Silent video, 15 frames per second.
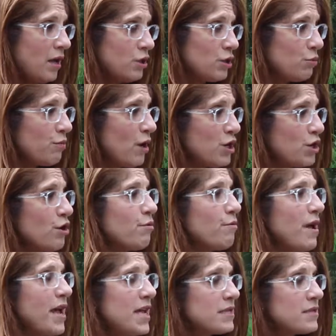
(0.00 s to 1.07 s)
to run your
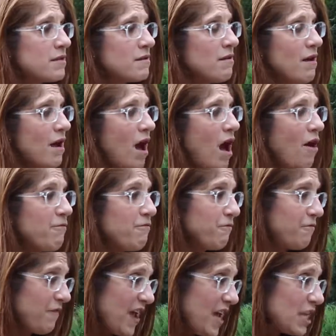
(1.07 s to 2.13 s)
race of
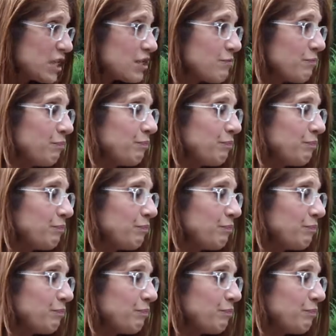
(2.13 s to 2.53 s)
faith,